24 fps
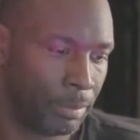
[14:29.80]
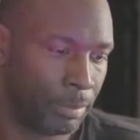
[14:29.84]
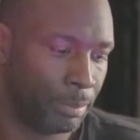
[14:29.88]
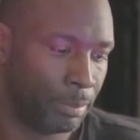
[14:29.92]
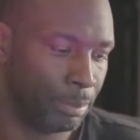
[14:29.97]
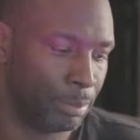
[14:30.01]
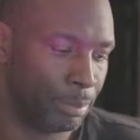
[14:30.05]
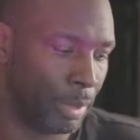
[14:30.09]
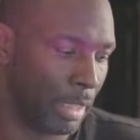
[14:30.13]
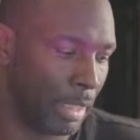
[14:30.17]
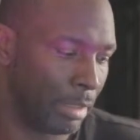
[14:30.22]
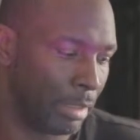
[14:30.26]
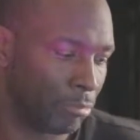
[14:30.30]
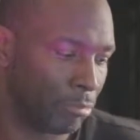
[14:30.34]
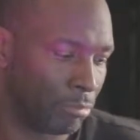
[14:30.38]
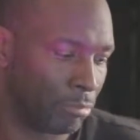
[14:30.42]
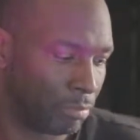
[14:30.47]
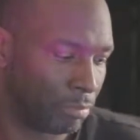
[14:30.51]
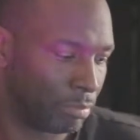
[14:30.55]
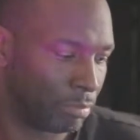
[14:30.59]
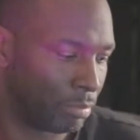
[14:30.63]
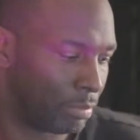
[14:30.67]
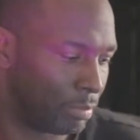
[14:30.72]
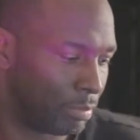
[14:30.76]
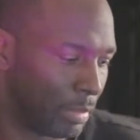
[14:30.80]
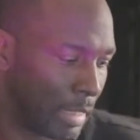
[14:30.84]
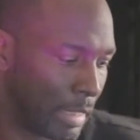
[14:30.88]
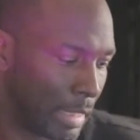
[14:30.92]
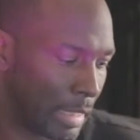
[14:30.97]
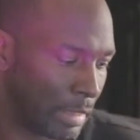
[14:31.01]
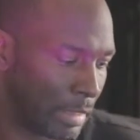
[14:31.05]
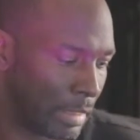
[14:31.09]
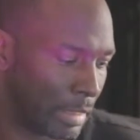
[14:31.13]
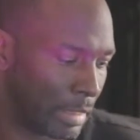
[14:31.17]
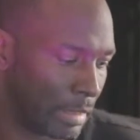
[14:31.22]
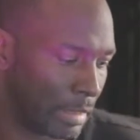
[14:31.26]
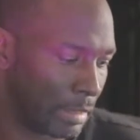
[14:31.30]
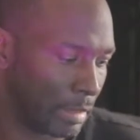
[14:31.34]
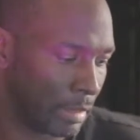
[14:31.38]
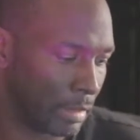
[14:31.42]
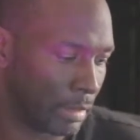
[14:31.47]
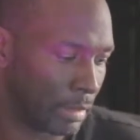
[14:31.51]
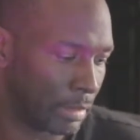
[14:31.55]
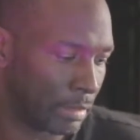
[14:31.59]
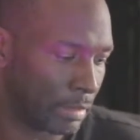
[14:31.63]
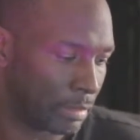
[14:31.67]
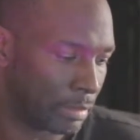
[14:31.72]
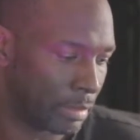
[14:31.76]
but the
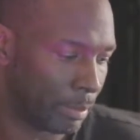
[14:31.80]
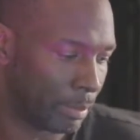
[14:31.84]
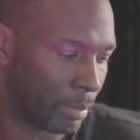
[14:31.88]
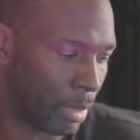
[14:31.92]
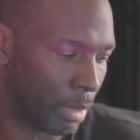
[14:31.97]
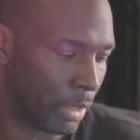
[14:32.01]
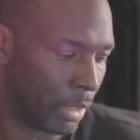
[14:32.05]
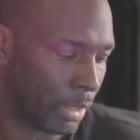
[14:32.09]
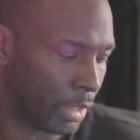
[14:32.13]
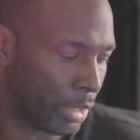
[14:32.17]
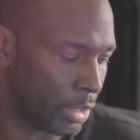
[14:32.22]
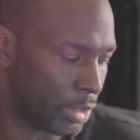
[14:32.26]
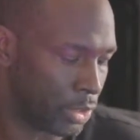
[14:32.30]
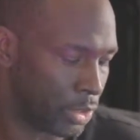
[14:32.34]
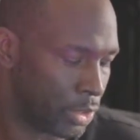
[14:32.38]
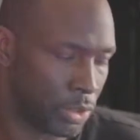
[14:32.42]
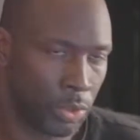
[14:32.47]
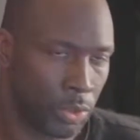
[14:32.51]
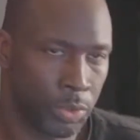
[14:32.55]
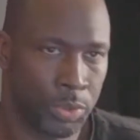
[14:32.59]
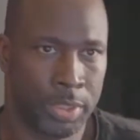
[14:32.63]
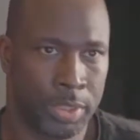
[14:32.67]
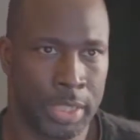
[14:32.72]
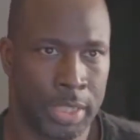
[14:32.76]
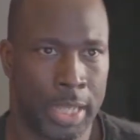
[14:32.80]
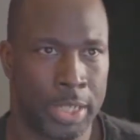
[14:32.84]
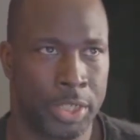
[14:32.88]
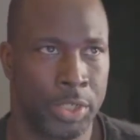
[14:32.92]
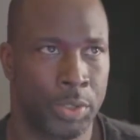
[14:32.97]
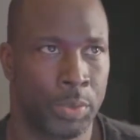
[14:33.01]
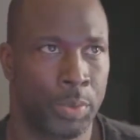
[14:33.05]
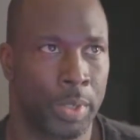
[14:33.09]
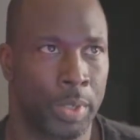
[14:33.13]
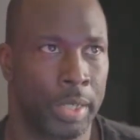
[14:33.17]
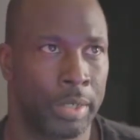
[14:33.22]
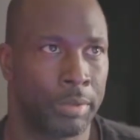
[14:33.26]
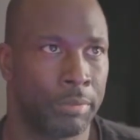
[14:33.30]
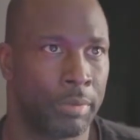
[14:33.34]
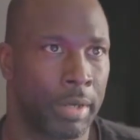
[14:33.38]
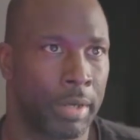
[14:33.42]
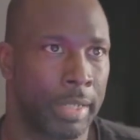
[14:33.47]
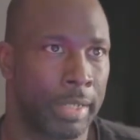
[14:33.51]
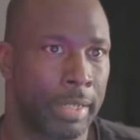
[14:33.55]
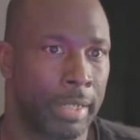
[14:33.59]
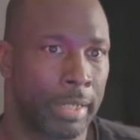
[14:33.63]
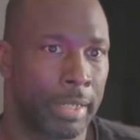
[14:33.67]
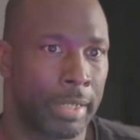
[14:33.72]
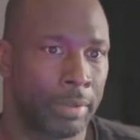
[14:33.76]
the the market is so saturated
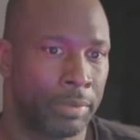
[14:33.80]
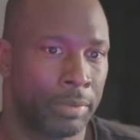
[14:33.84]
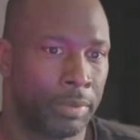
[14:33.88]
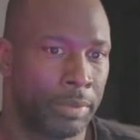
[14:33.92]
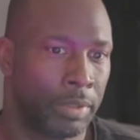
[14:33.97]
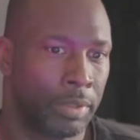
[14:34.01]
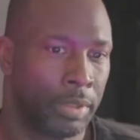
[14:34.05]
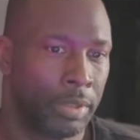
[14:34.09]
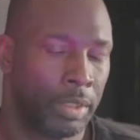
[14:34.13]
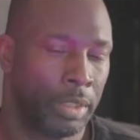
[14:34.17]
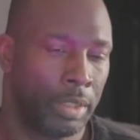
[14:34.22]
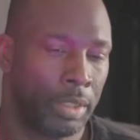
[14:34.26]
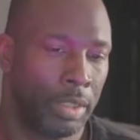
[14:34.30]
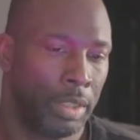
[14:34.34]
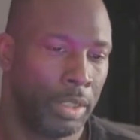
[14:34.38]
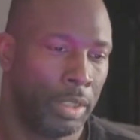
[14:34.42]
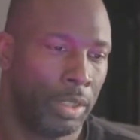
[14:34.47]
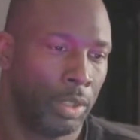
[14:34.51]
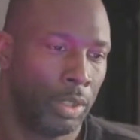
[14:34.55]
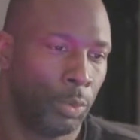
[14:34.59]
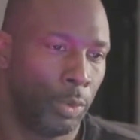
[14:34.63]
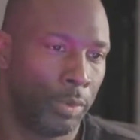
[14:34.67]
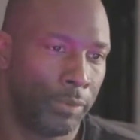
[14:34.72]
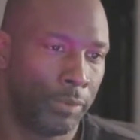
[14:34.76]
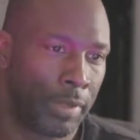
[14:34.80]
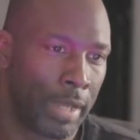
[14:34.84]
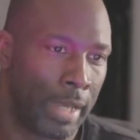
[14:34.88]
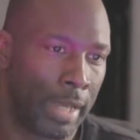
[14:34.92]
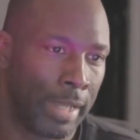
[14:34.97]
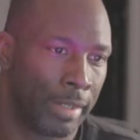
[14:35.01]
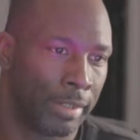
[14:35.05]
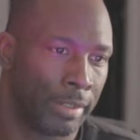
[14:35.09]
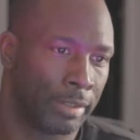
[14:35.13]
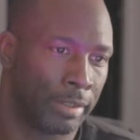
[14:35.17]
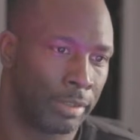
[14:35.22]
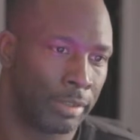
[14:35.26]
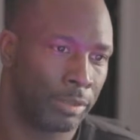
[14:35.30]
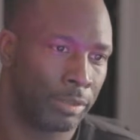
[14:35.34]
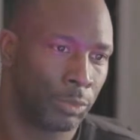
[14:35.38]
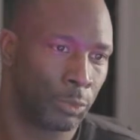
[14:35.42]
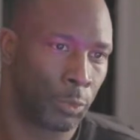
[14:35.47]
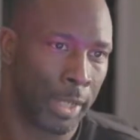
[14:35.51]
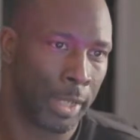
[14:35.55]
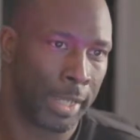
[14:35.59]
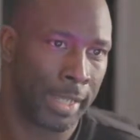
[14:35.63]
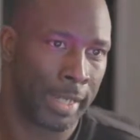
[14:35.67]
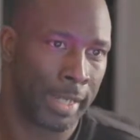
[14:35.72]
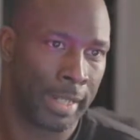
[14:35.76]
right now. We've kind of
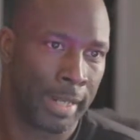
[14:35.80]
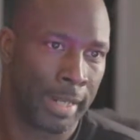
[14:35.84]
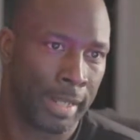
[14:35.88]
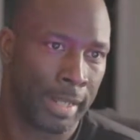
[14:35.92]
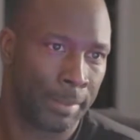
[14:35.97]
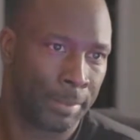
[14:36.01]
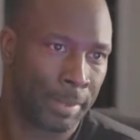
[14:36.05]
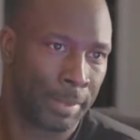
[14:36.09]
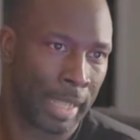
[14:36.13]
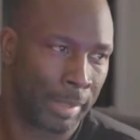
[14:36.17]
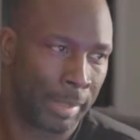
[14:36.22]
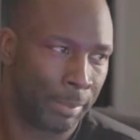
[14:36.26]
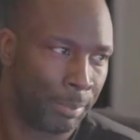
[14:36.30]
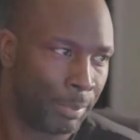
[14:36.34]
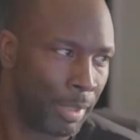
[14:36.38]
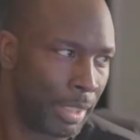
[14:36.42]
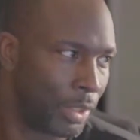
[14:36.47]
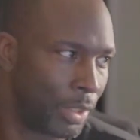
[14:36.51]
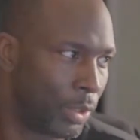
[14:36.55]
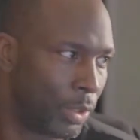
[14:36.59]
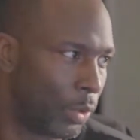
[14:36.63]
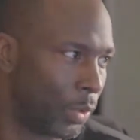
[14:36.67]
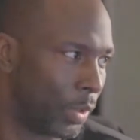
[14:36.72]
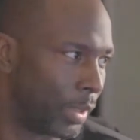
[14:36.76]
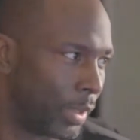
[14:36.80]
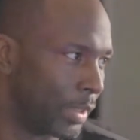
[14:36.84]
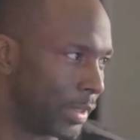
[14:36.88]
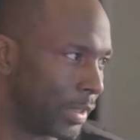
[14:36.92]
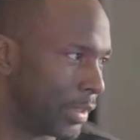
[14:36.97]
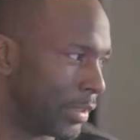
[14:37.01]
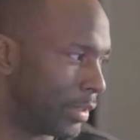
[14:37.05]
ran it up like Bitcoin.